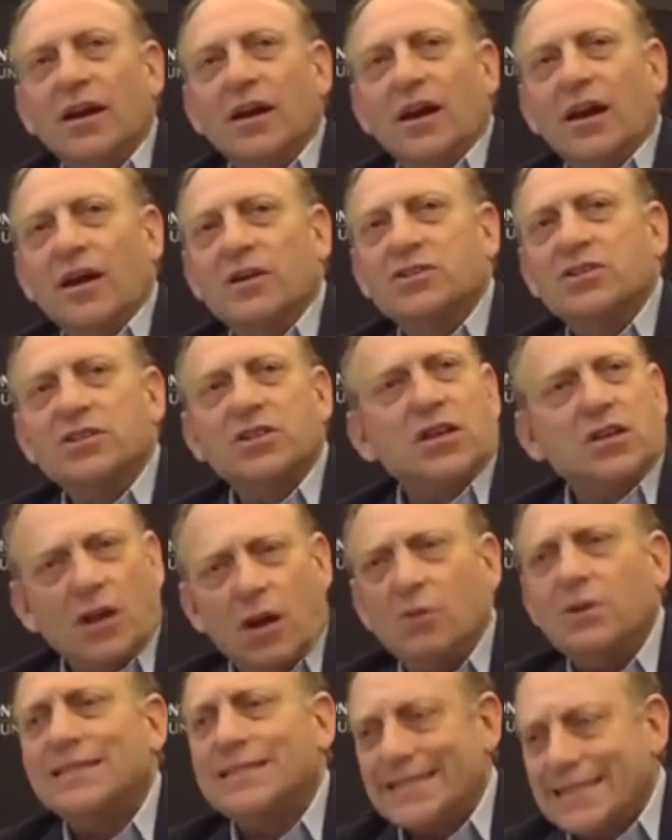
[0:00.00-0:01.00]
And she said,
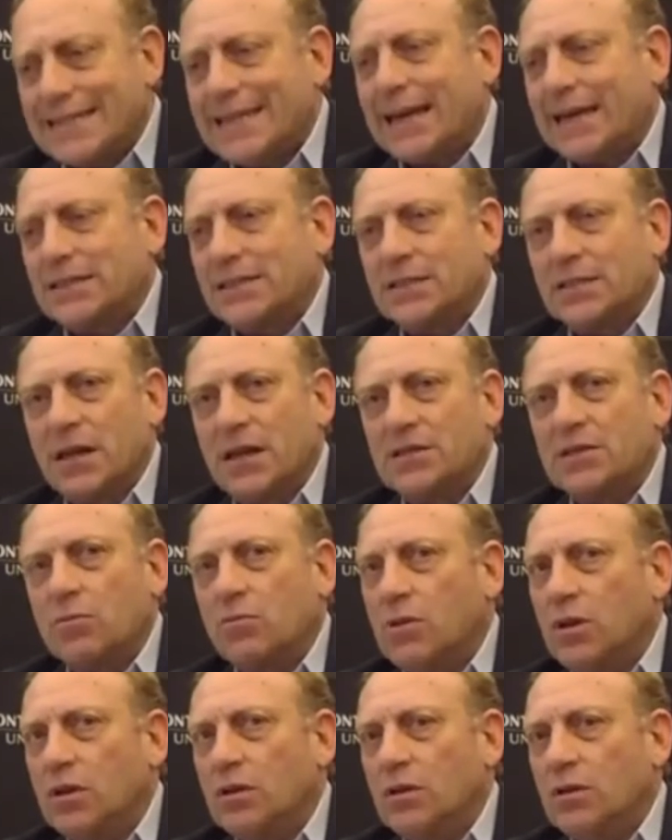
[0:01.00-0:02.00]
no, it's 6. And I said,
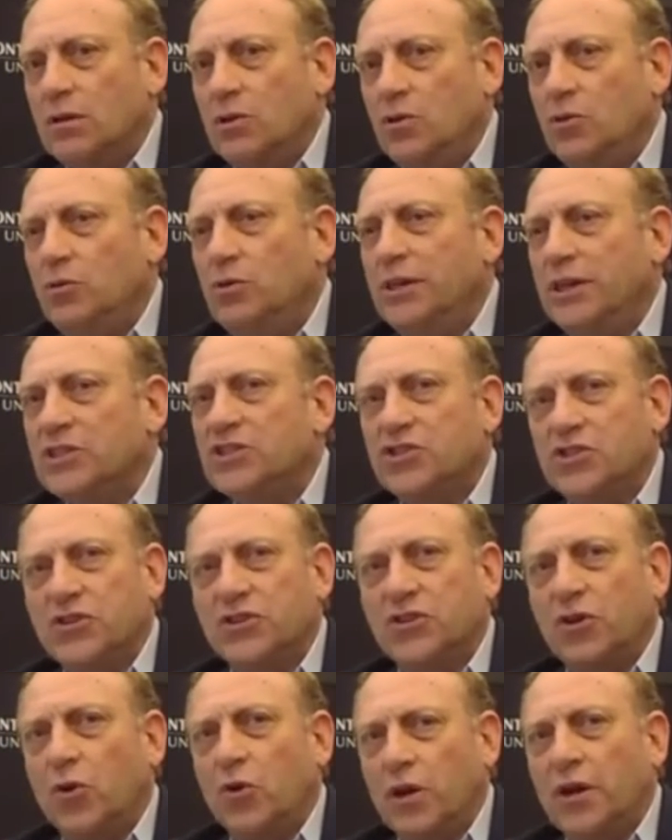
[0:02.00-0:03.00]
well, you list
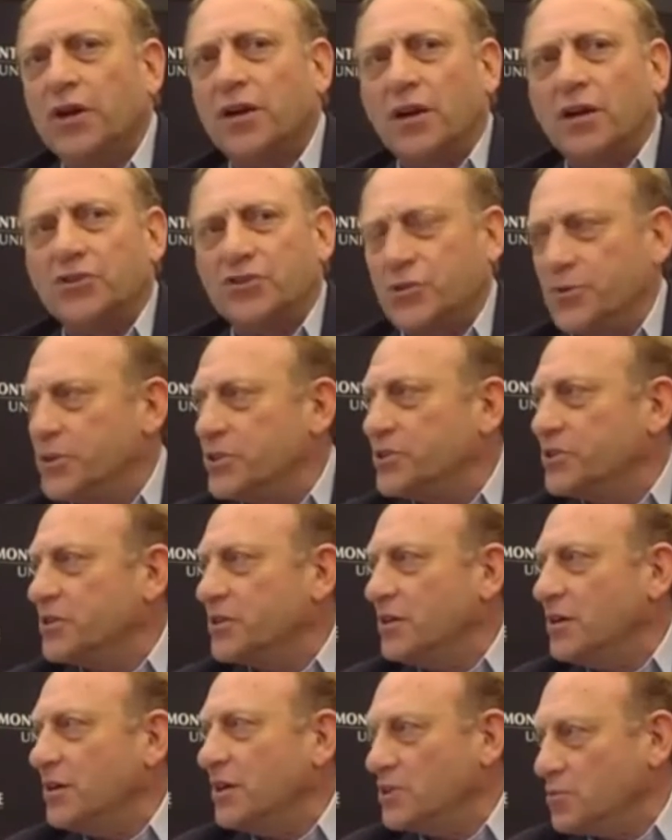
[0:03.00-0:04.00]
the horticulturist
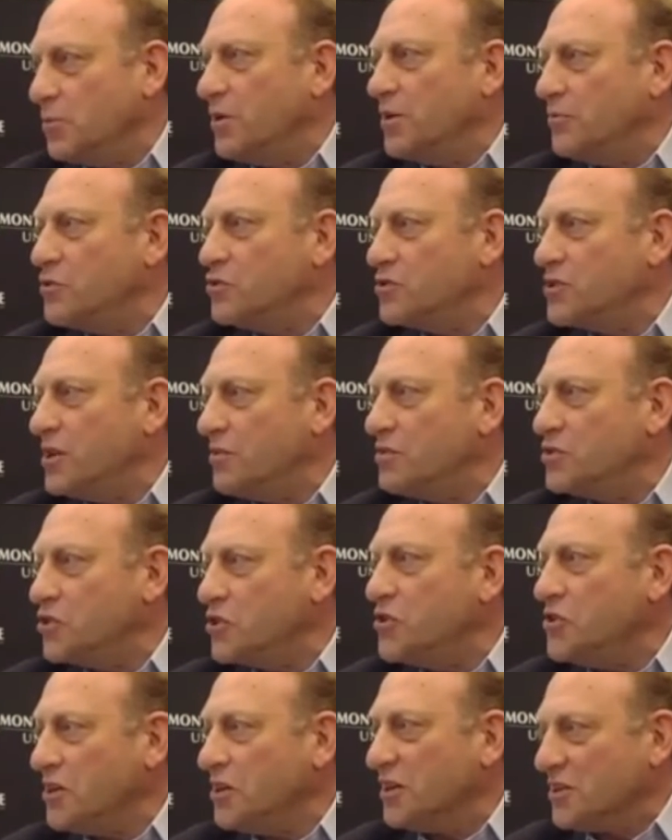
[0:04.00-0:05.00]
as one of your 7
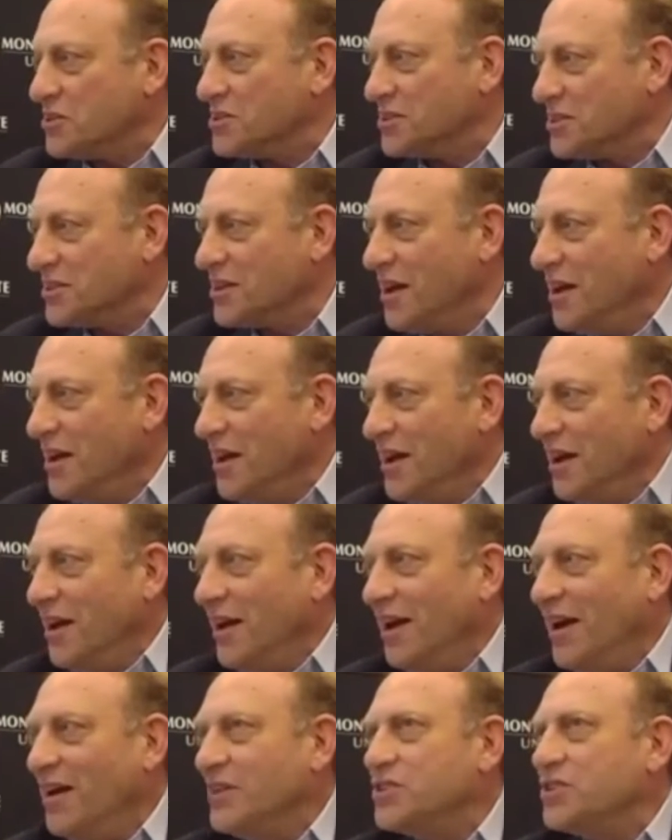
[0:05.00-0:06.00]
journalists.
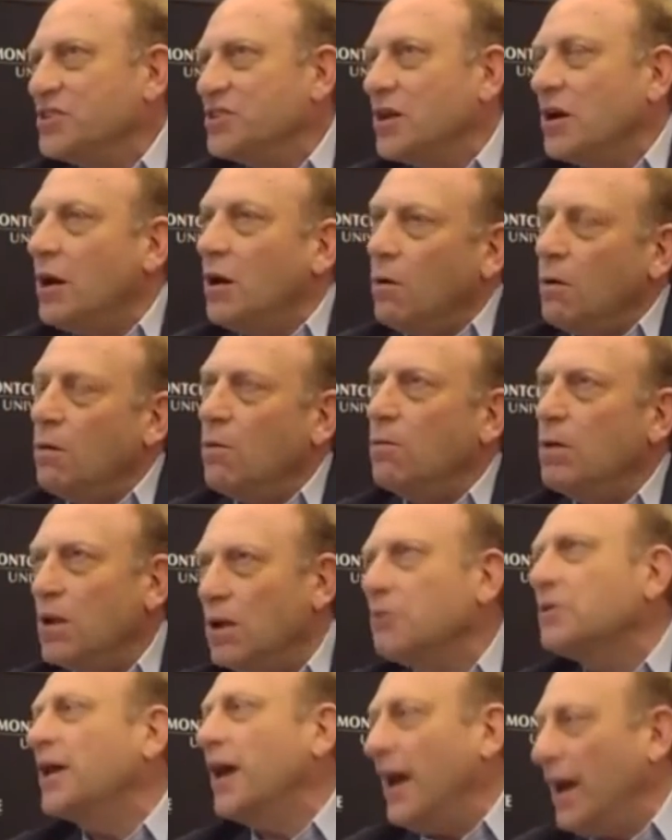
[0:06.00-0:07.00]
And she said, oh, well,
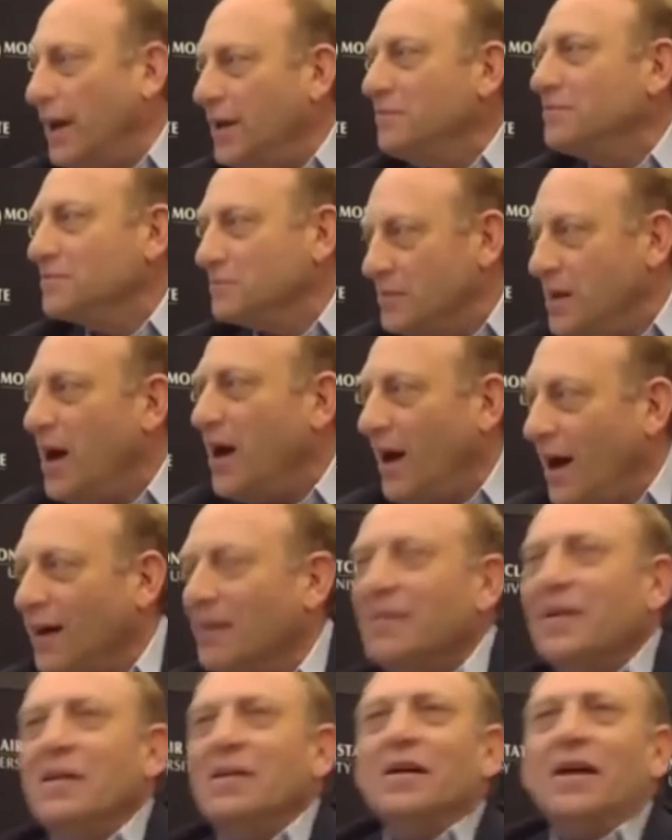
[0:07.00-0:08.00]
okay, yeah.
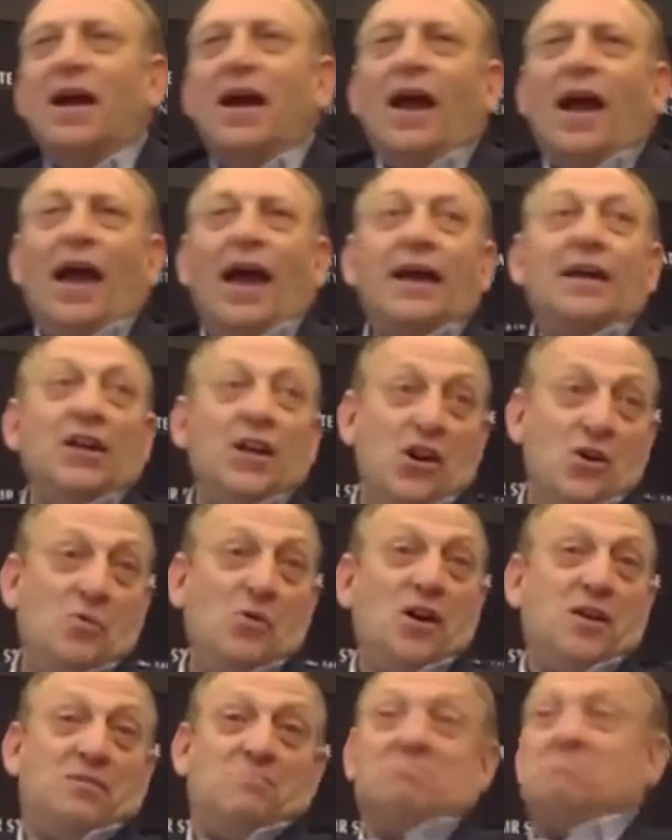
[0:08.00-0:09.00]
And you know
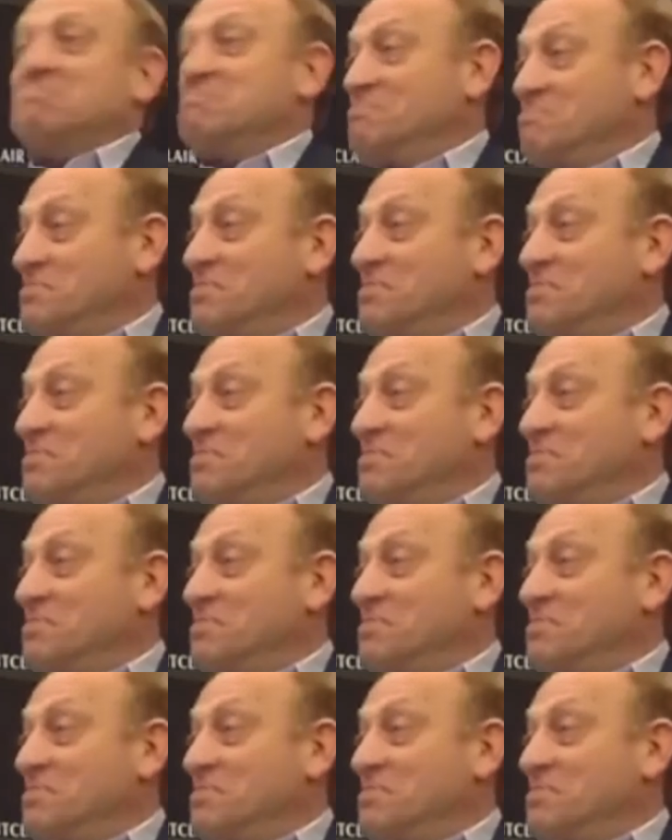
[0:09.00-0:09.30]
what?